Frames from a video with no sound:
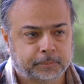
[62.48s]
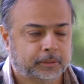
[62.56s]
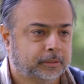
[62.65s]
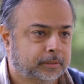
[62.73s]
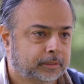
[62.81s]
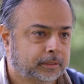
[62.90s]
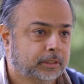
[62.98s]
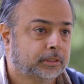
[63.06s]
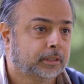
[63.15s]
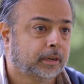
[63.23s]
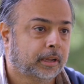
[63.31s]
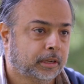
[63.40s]
because such
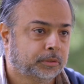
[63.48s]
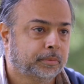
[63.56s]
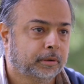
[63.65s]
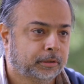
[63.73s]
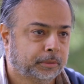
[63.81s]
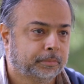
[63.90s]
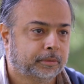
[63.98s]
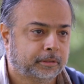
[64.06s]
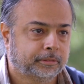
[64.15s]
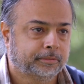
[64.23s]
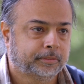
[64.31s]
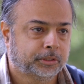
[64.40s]
a large volume
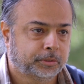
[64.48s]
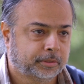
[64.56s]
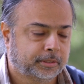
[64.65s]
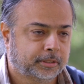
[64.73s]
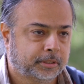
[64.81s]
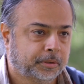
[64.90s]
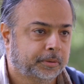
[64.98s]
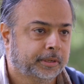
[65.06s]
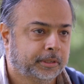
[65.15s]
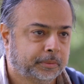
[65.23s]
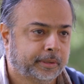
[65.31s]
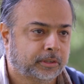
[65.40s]
of resources go
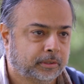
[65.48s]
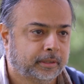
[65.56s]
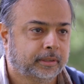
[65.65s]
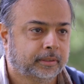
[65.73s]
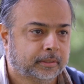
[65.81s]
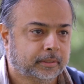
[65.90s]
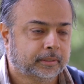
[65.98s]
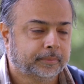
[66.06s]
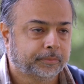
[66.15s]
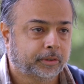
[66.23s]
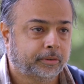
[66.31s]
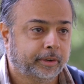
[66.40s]
into actually
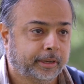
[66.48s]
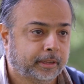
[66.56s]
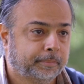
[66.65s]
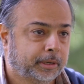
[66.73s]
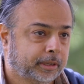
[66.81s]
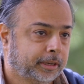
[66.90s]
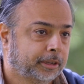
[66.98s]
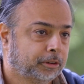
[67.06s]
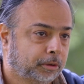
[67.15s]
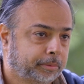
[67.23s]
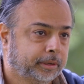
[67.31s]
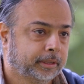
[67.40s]
creating, maintaining, and
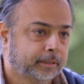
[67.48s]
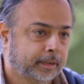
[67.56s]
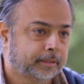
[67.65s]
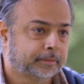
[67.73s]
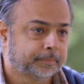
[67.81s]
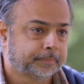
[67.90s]
operating that.